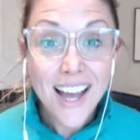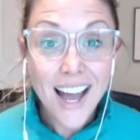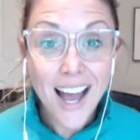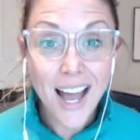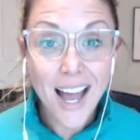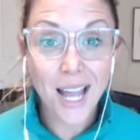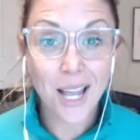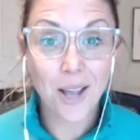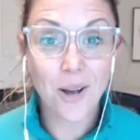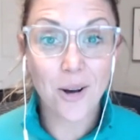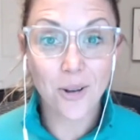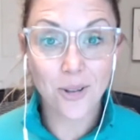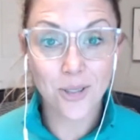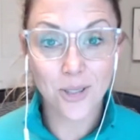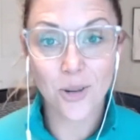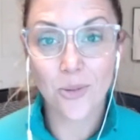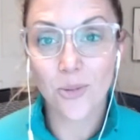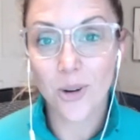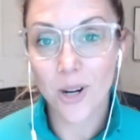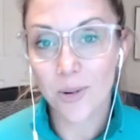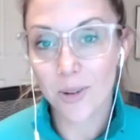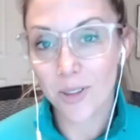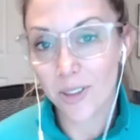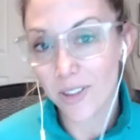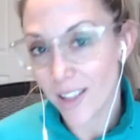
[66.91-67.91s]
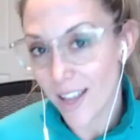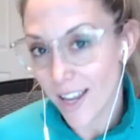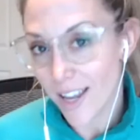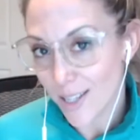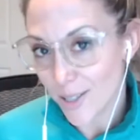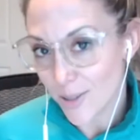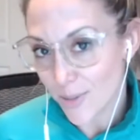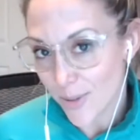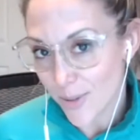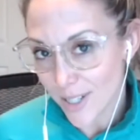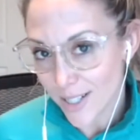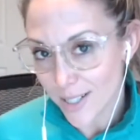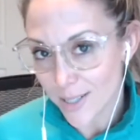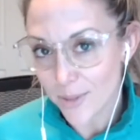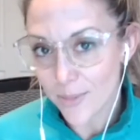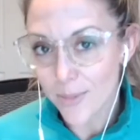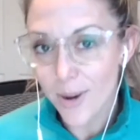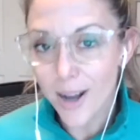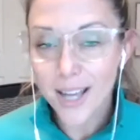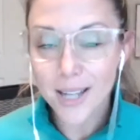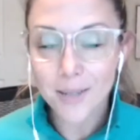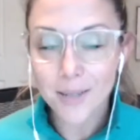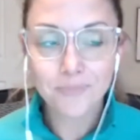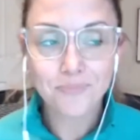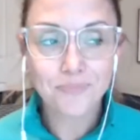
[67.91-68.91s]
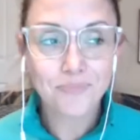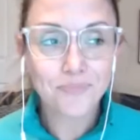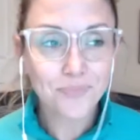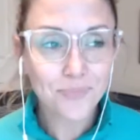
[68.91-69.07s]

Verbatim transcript: I also work with clients one to one